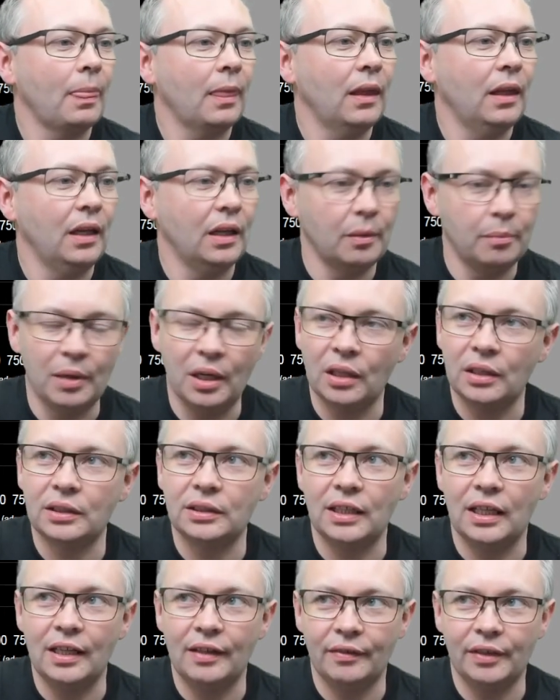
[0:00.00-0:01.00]
gearbox
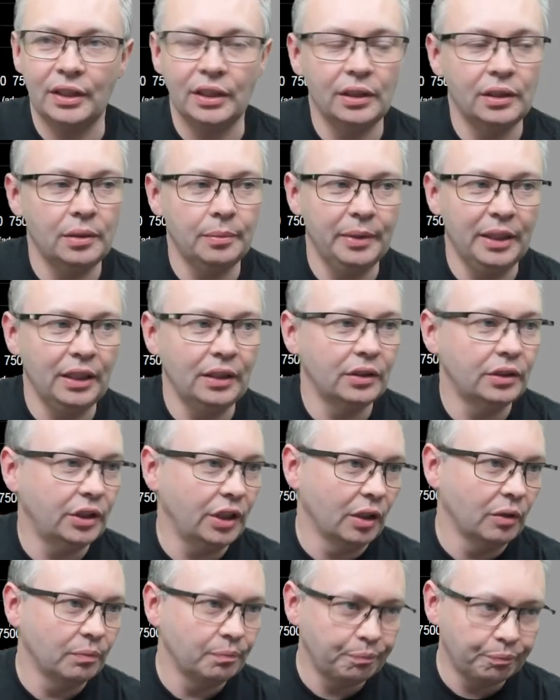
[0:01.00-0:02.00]
and everything to be.
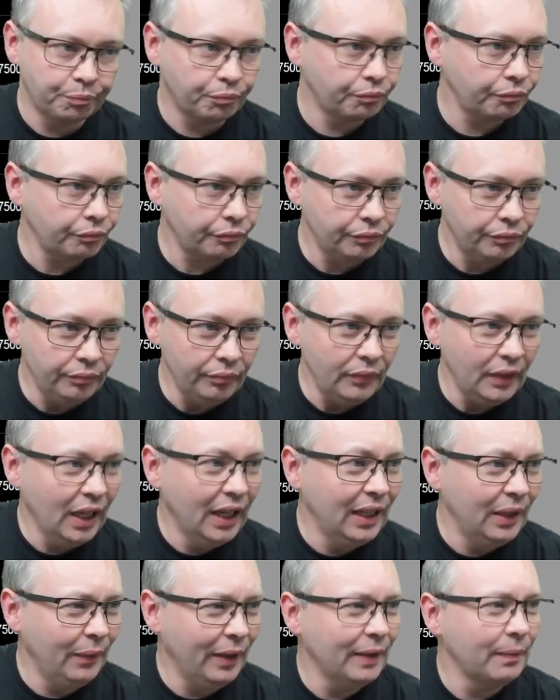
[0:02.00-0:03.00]
So
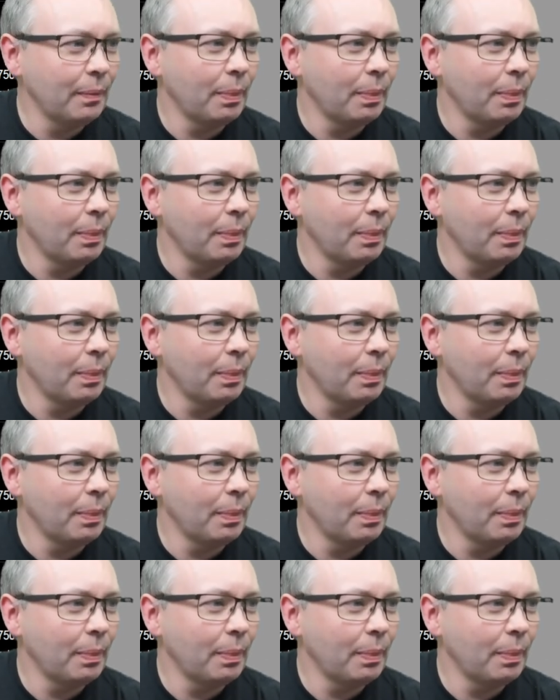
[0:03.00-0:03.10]
anyway,